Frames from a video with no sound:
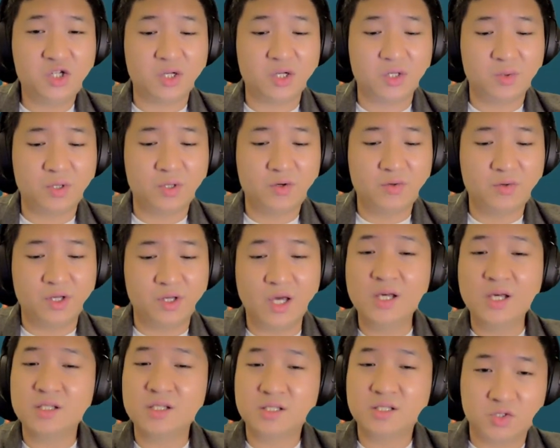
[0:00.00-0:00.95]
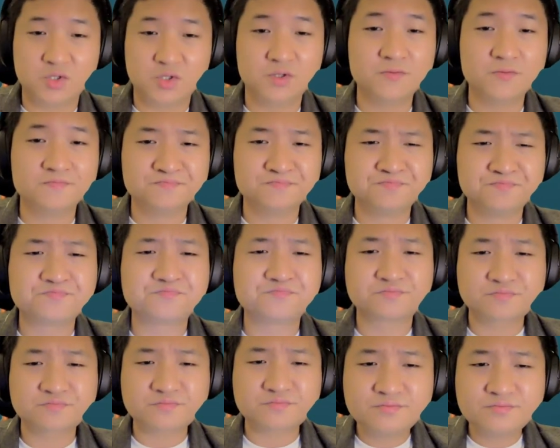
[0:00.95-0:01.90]
as well. Yes, true.
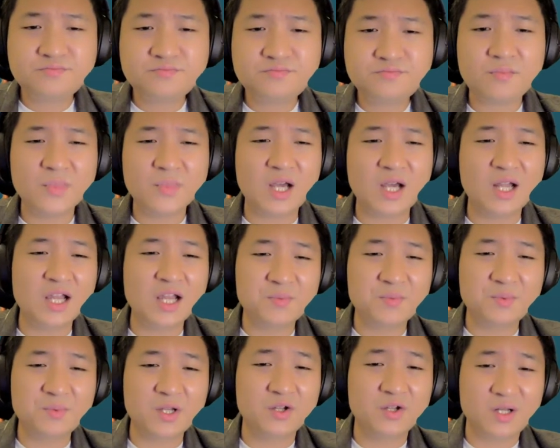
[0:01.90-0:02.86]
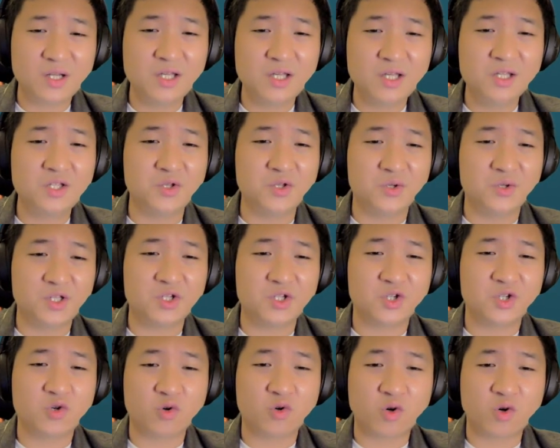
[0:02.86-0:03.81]
Last but not least, you need to
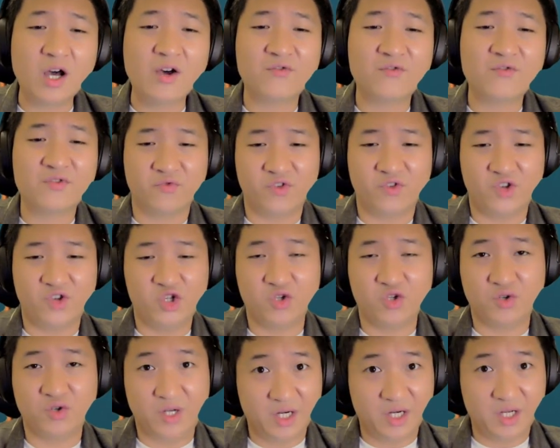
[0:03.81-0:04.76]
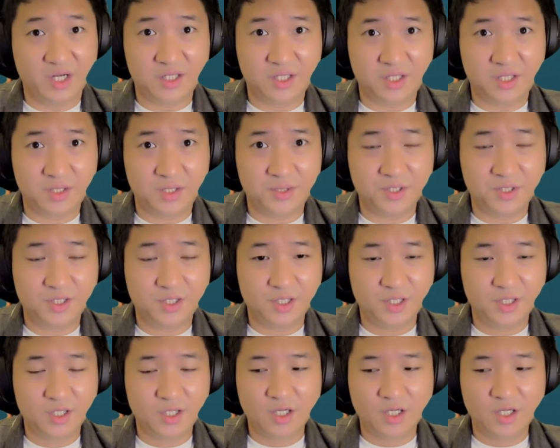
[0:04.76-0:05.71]
craft the visual narrative,
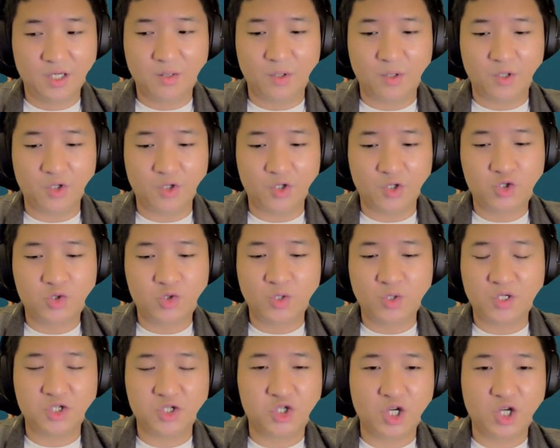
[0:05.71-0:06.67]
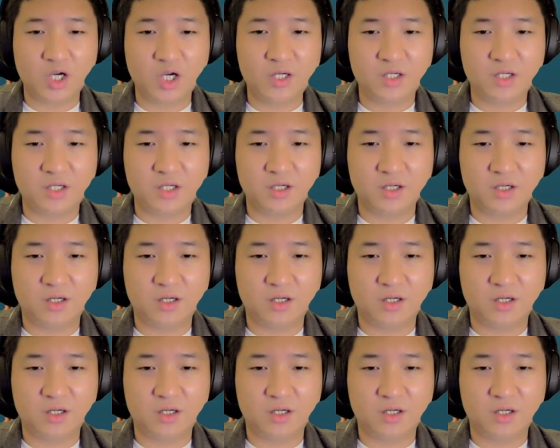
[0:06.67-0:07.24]
because throughout the journey,